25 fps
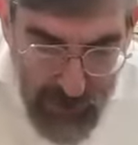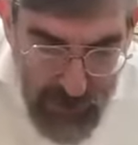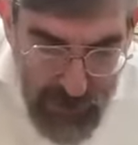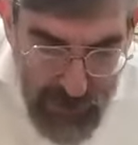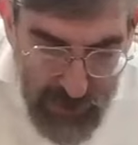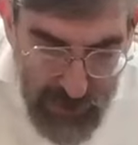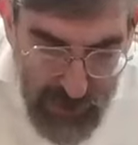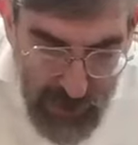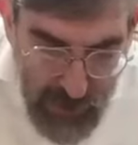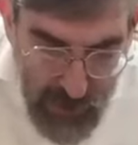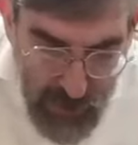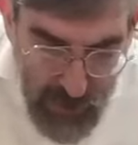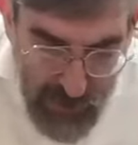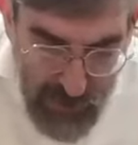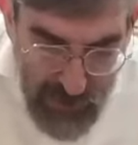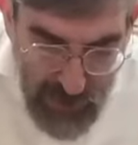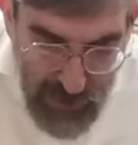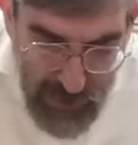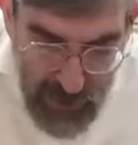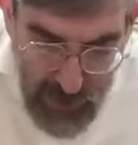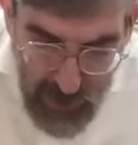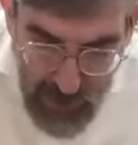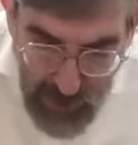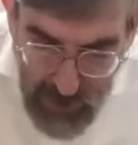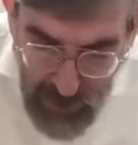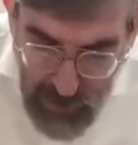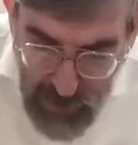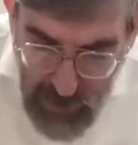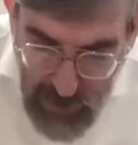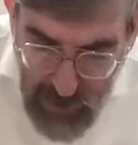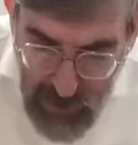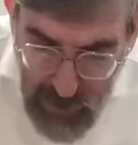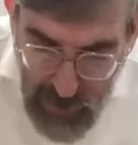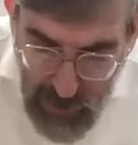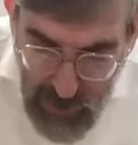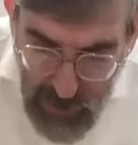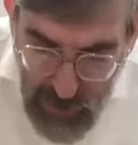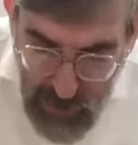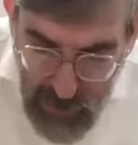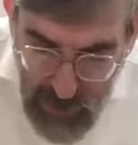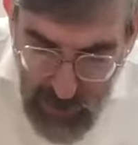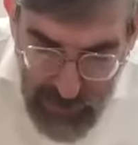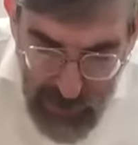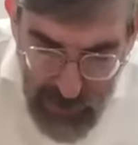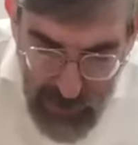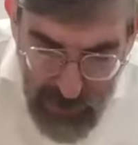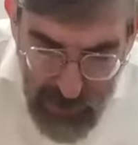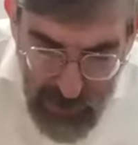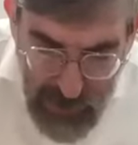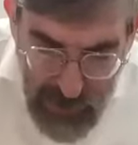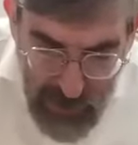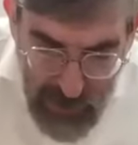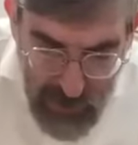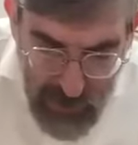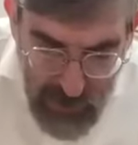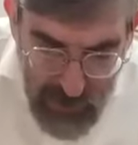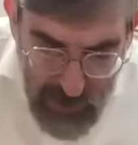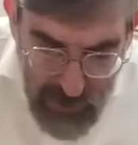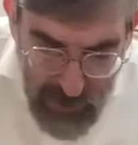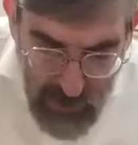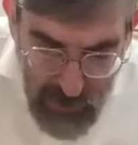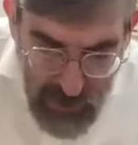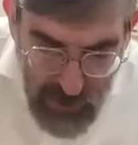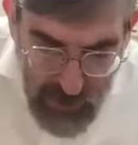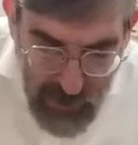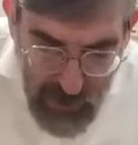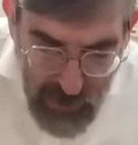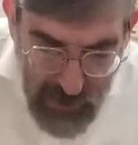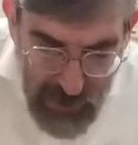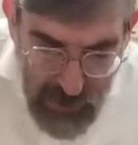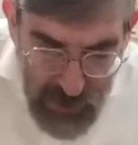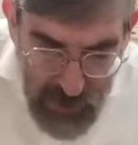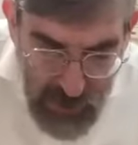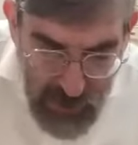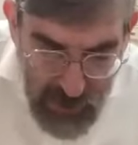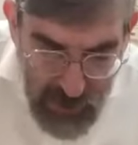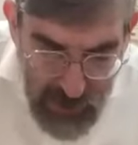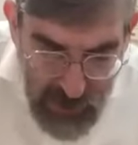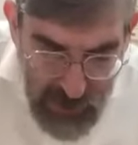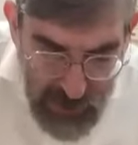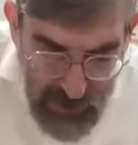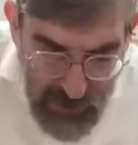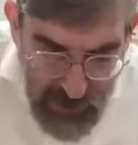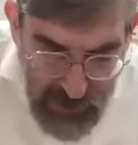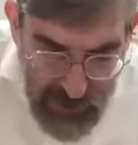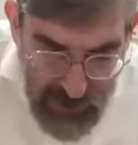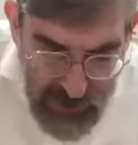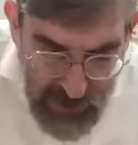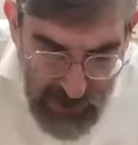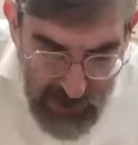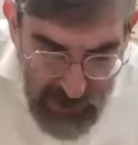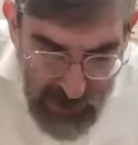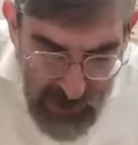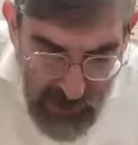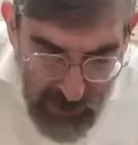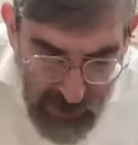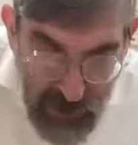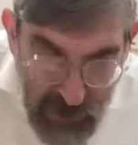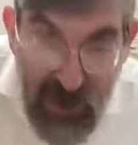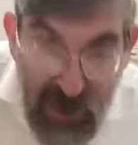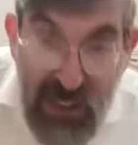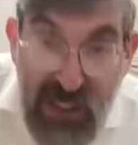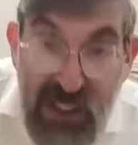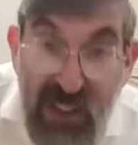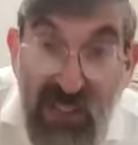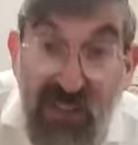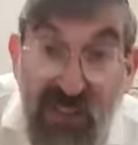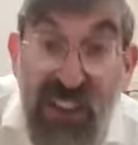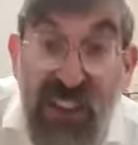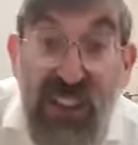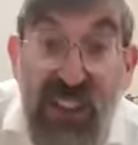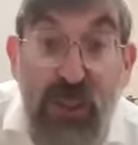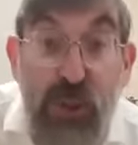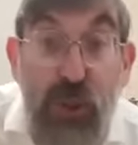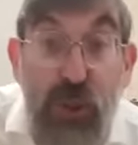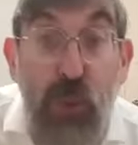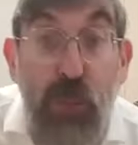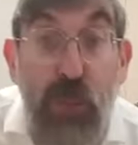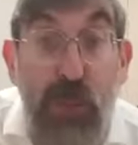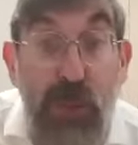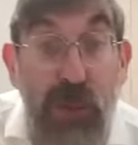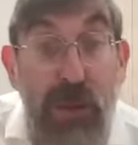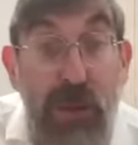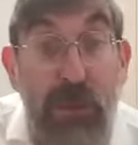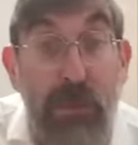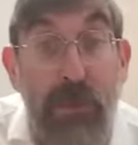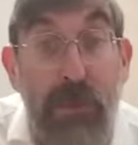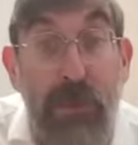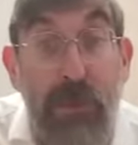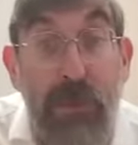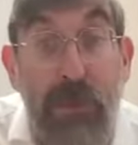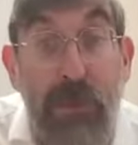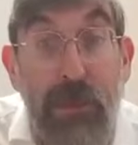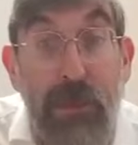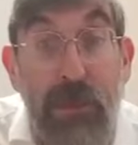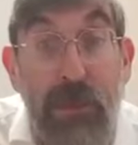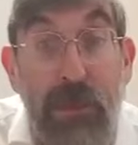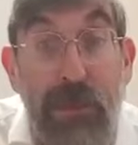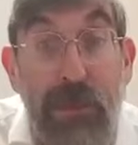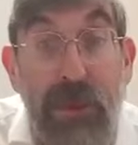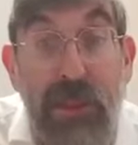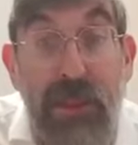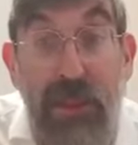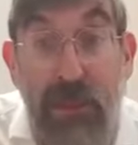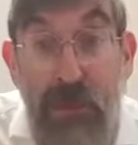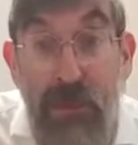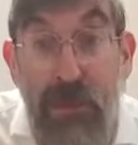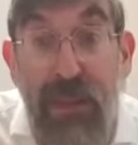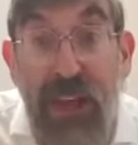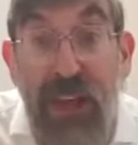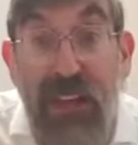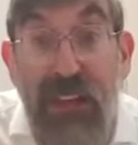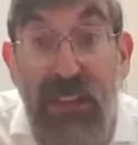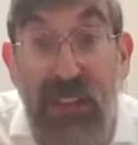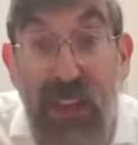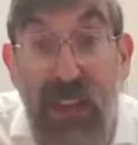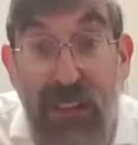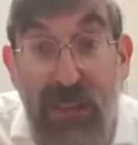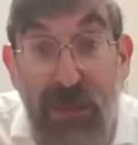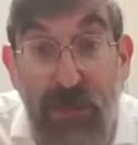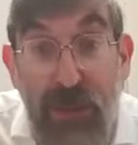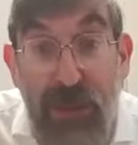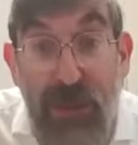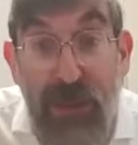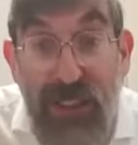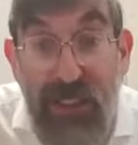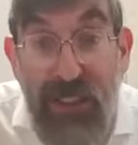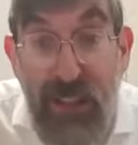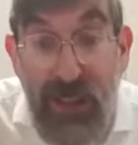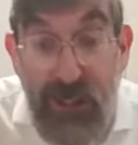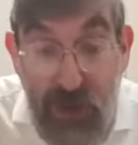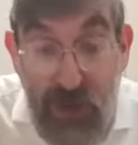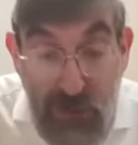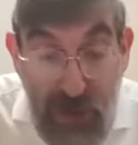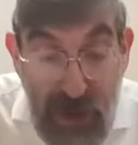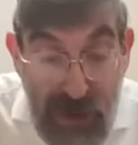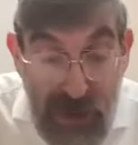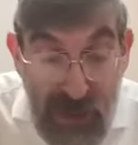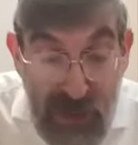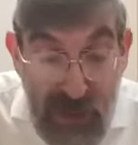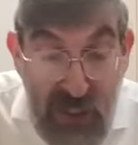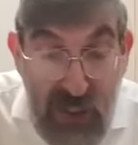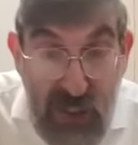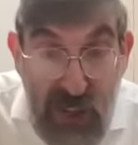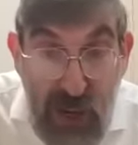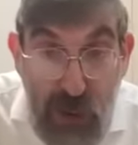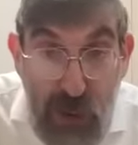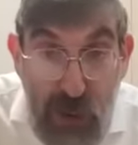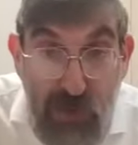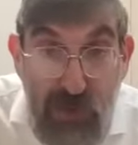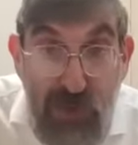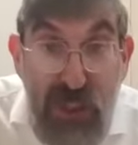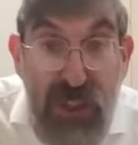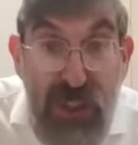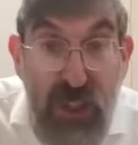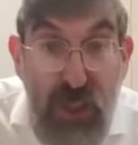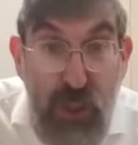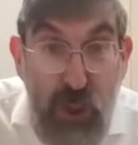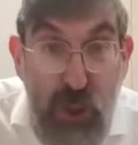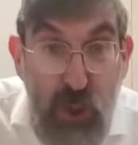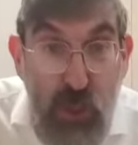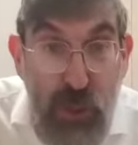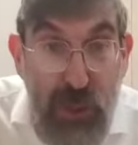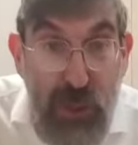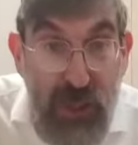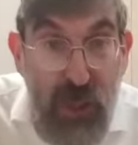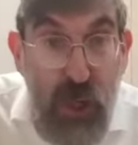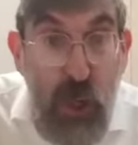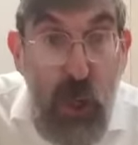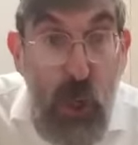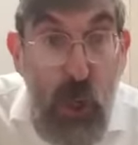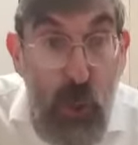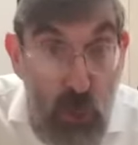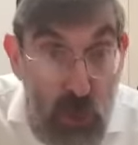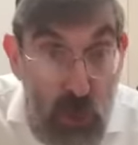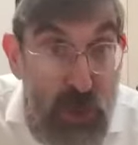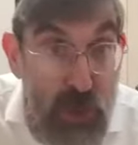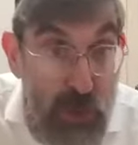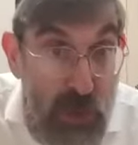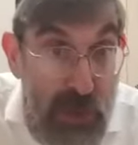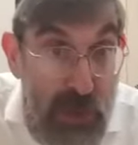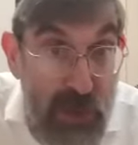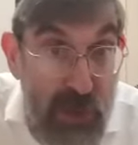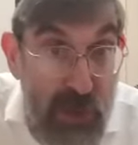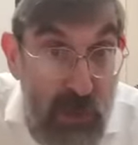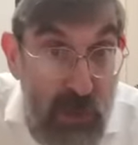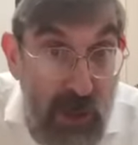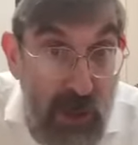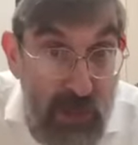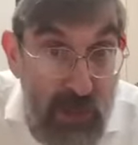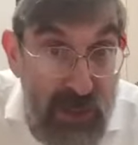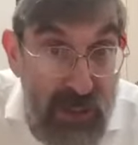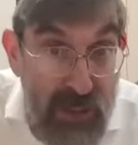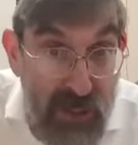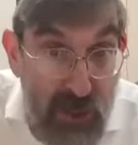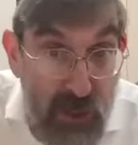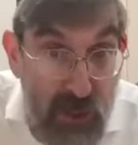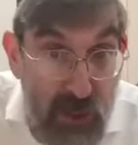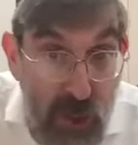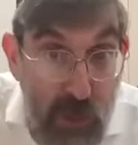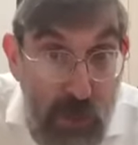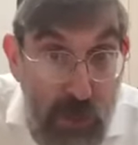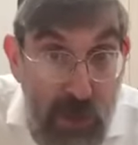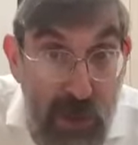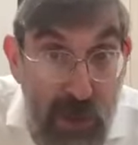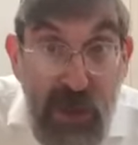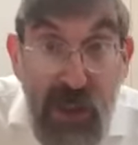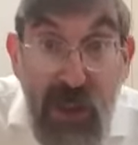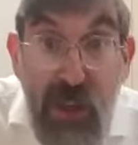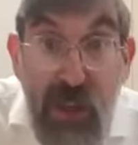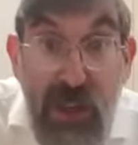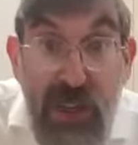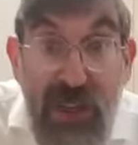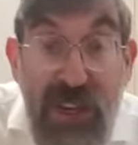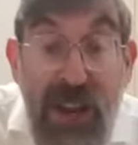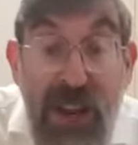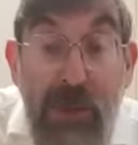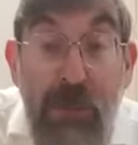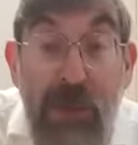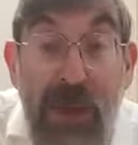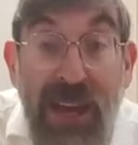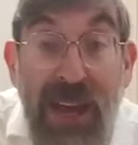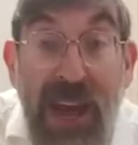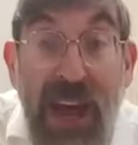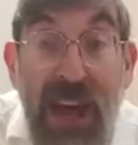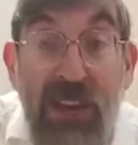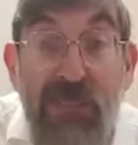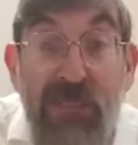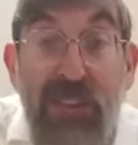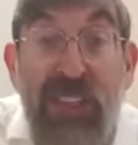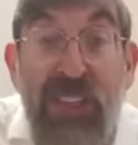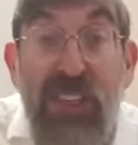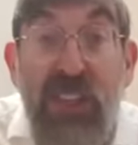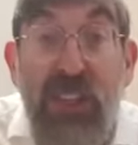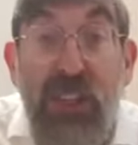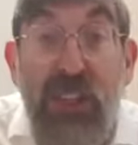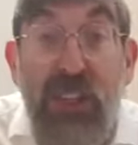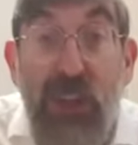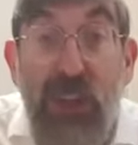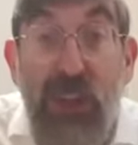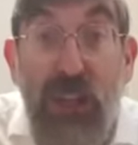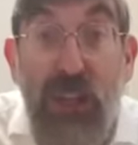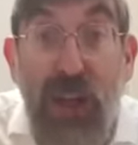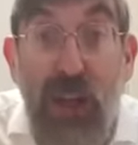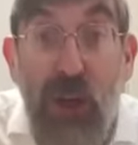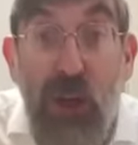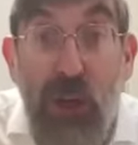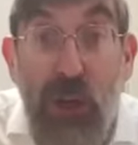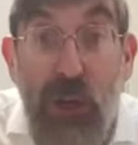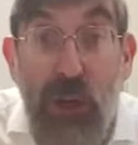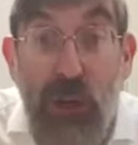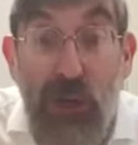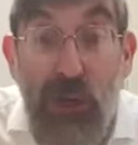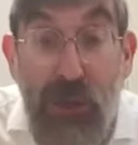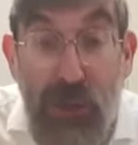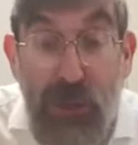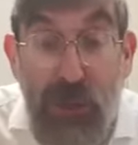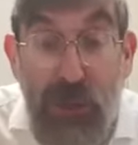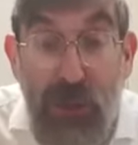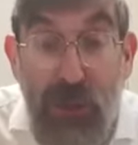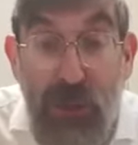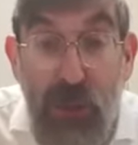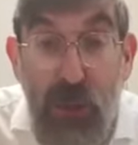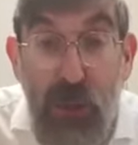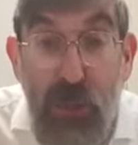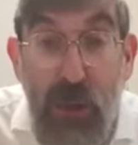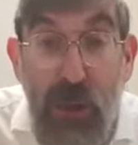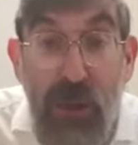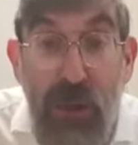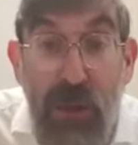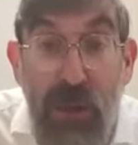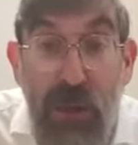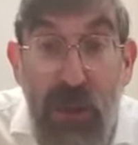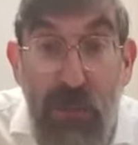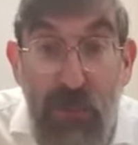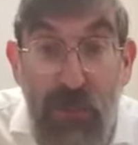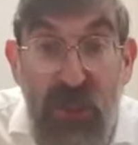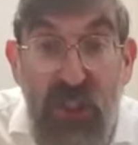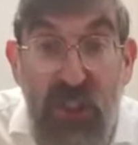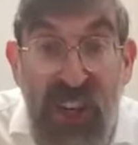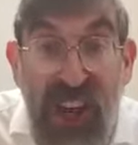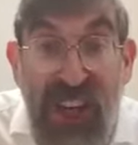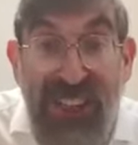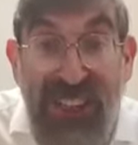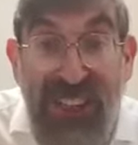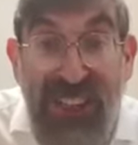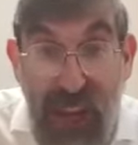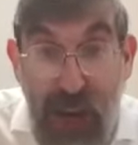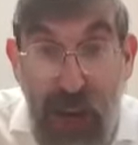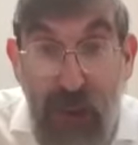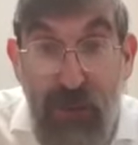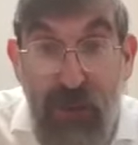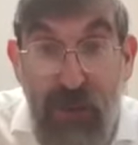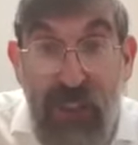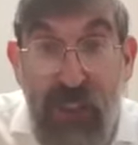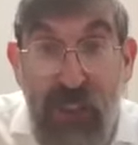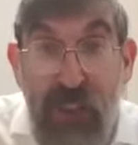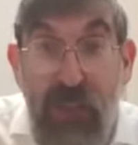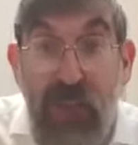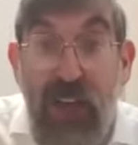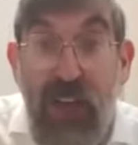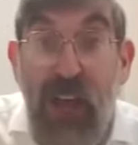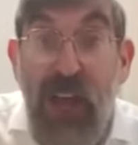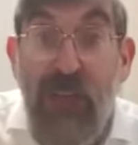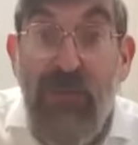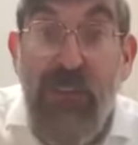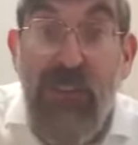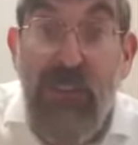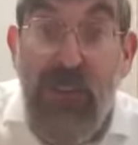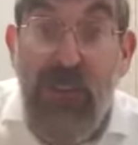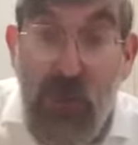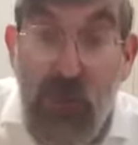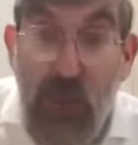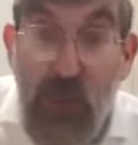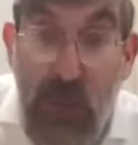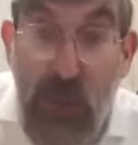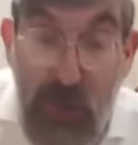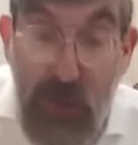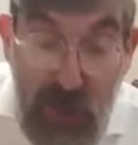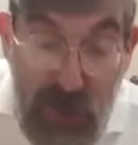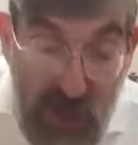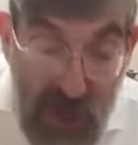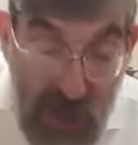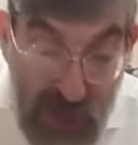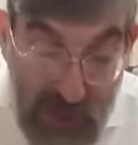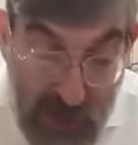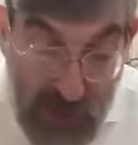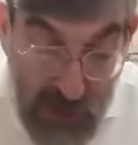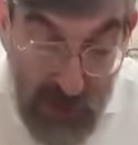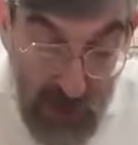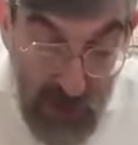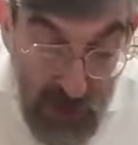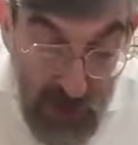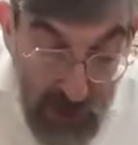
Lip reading: I've written that over here. That the Ritva and the Meiri, they say the kavanah is the ksuba. That when it says you're writing a shtar of nesuin, which be what is the chuppah? You're not mechayev in a ksuba b'shas erisin. You're chayev the ksuba b'shas